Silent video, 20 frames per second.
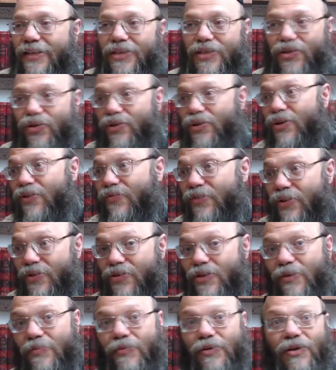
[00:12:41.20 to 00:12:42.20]
story of
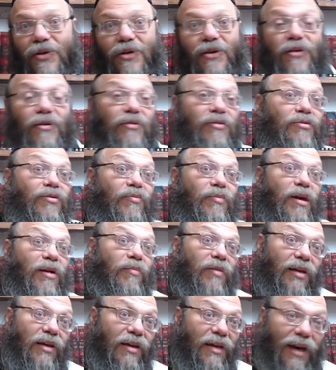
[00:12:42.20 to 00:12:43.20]
Egypt, so
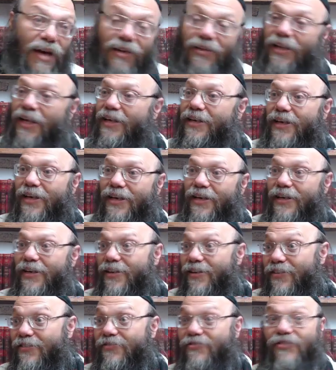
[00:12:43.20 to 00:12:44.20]
maybe get like
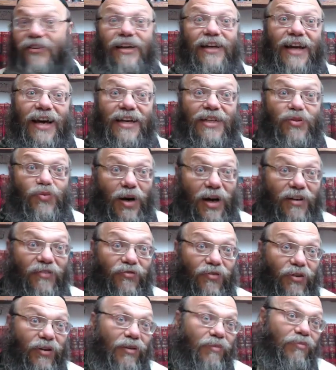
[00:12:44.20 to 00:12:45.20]
a very nice wine
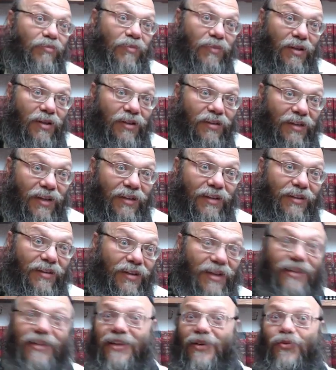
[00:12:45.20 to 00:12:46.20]
for him,
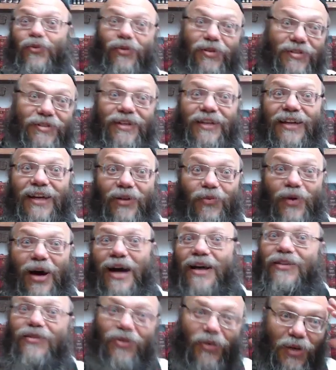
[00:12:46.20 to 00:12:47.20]
that he will see that
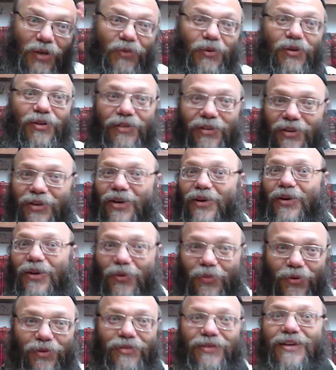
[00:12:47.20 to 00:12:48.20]
wine, so he will he
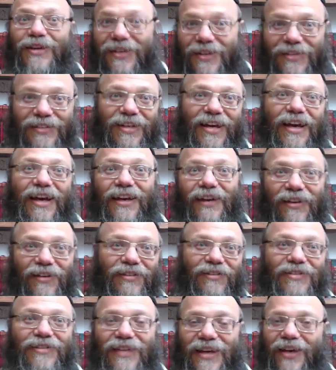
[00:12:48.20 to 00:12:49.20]
will
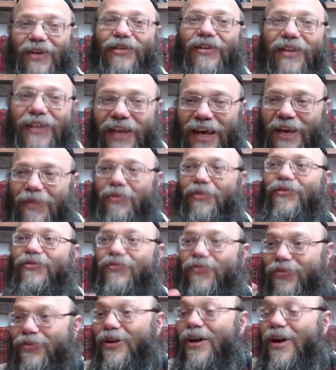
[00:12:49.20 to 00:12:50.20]
stay on the table,
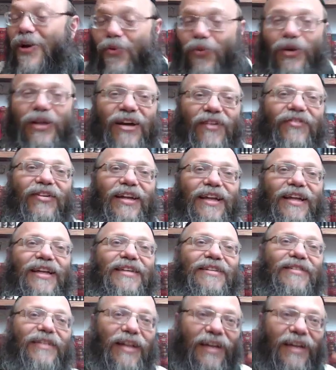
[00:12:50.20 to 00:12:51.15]
whatever it is.